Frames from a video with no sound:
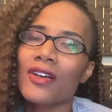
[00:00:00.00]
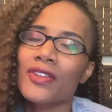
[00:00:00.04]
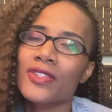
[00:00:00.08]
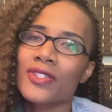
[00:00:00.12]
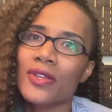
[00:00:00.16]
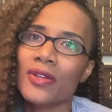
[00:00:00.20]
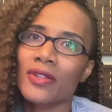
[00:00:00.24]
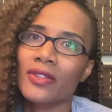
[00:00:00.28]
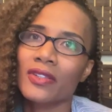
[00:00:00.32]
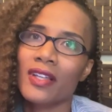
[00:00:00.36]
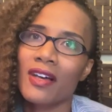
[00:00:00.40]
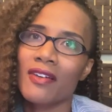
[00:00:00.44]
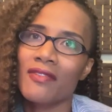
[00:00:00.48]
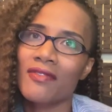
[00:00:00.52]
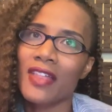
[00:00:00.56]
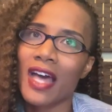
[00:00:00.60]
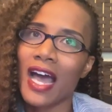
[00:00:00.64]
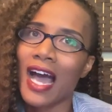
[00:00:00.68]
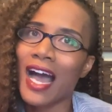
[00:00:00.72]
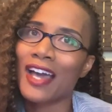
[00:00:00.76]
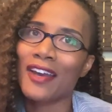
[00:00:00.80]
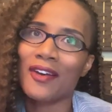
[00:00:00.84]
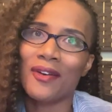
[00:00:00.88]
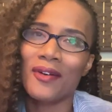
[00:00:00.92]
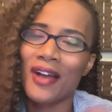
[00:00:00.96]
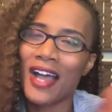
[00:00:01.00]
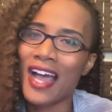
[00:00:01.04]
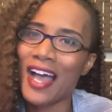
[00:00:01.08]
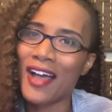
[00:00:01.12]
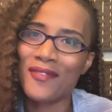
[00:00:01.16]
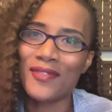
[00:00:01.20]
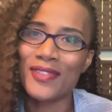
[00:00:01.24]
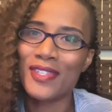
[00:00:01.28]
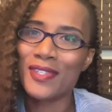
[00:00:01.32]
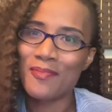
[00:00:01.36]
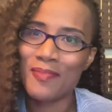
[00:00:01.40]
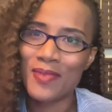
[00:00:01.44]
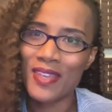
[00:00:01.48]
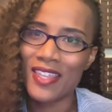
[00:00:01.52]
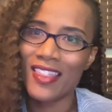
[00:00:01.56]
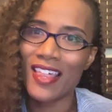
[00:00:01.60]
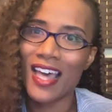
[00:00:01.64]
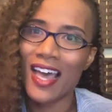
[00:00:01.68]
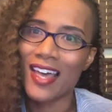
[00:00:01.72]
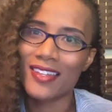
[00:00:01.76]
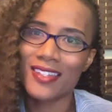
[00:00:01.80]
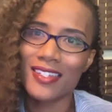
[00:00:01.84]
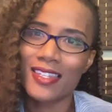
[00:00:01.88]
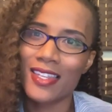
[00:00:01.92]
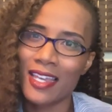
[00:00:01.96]
also love that I don't have to be
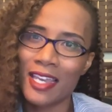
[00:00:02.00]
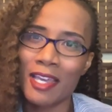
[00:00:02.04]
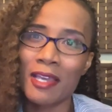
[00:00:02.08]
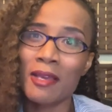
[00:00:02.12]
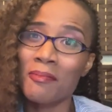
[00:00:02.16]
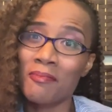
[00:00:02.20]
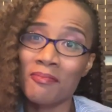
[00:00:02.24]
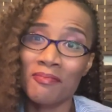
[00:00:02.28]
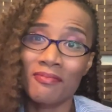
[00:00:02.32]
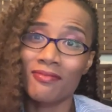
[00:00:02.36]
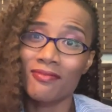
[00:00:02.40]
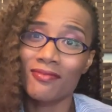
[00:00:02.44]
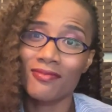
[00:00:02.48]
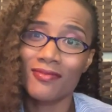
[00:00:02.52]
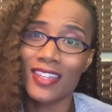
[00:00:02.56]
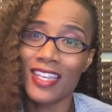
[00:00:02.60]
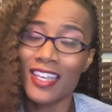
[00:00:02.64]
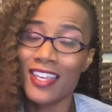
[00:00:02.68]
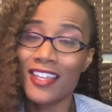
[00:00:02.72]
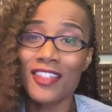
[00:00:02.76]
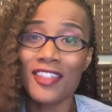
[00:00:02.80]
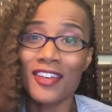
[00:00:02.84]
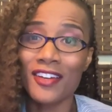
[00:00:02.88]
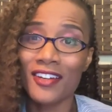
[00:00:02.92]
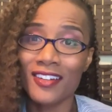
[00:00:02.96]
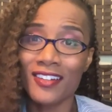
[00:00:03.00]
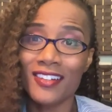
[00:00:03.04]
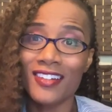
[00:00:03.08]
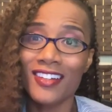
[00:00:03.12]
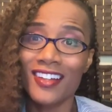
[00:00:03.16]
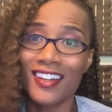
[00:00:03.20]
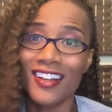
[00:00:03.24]
that to him either.